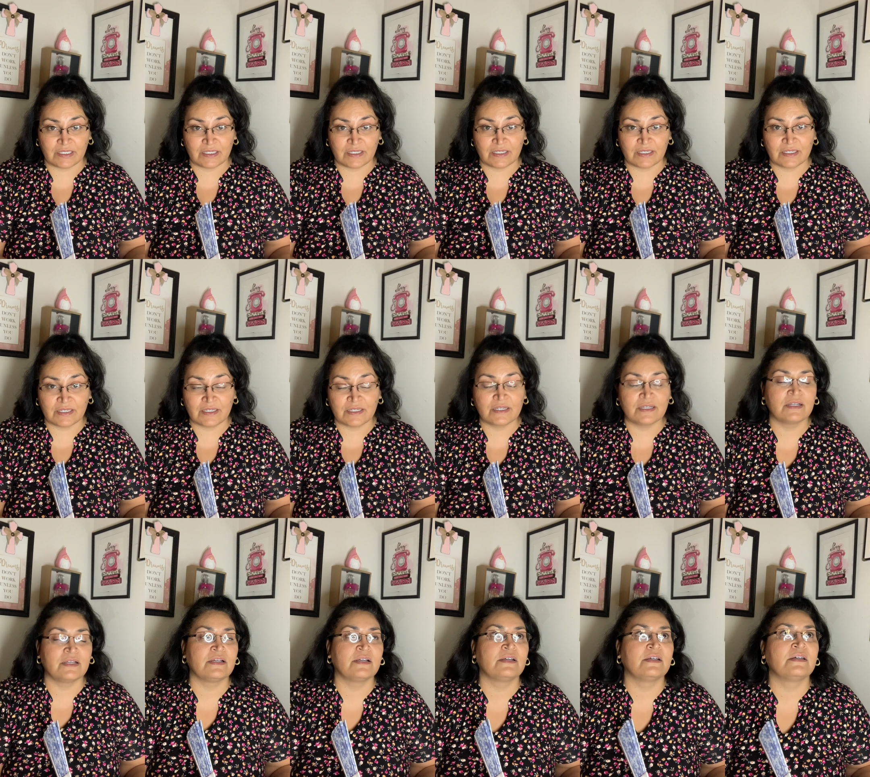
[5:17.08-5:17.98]

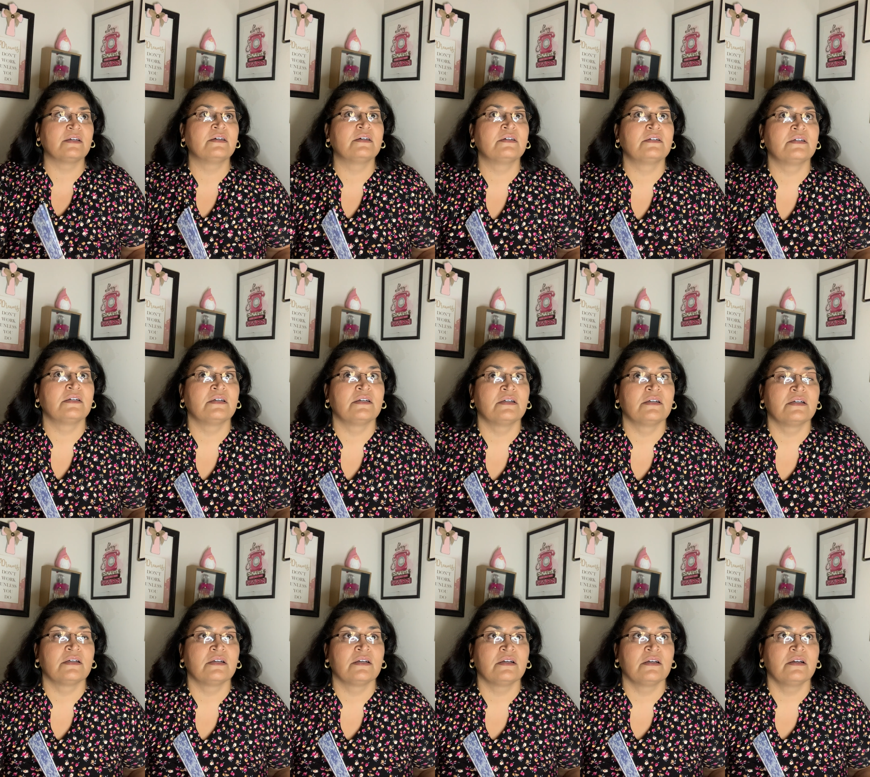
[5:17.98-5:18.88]
(no one is talking)